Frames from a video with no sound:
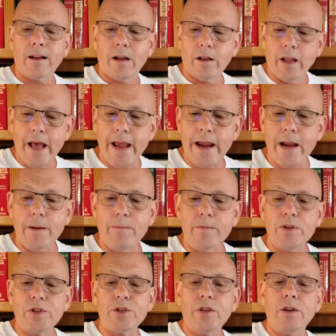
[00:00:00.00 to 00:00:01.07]

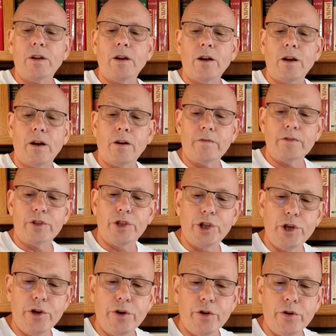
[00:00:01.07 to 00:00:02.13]
claims of
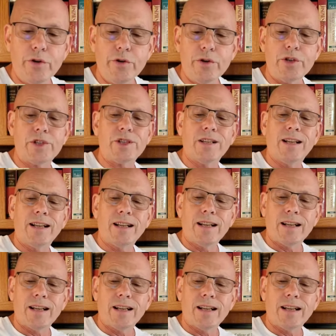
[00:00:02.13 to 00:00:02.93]
Jews